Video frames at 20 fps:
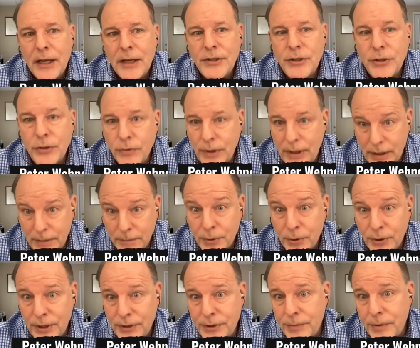to
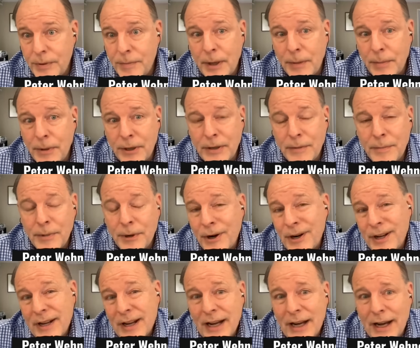imprint the Republican
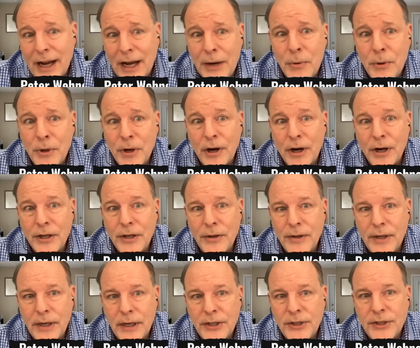Party, I, I would argue
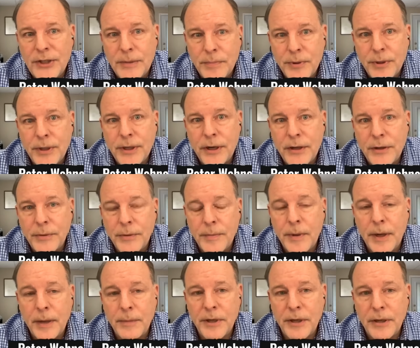that his imprint on the
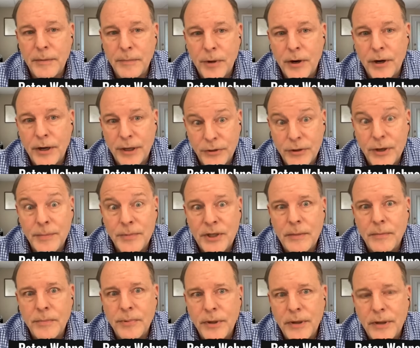Republican Party, Trump's
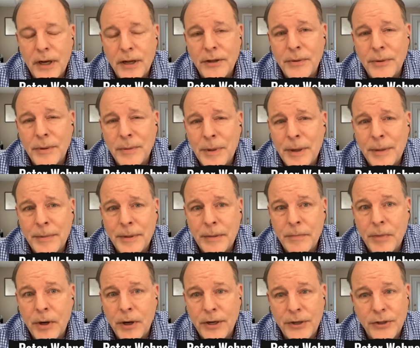imprint on the Republican
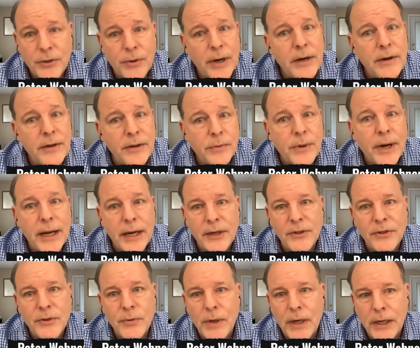Party, is greater than
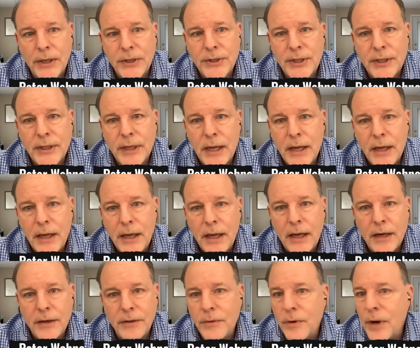Reagan's was,
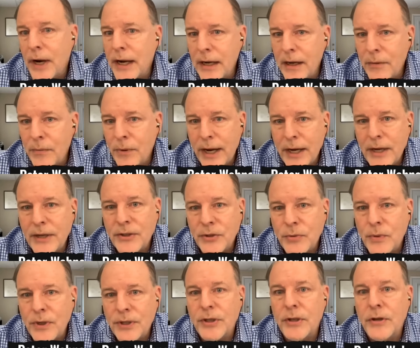and great, Reagan's
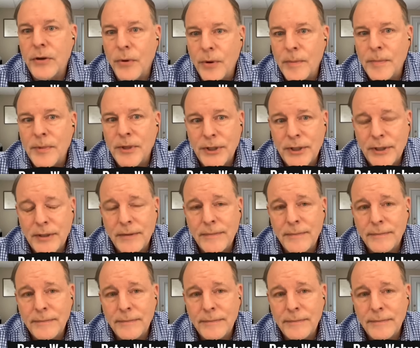was enormous.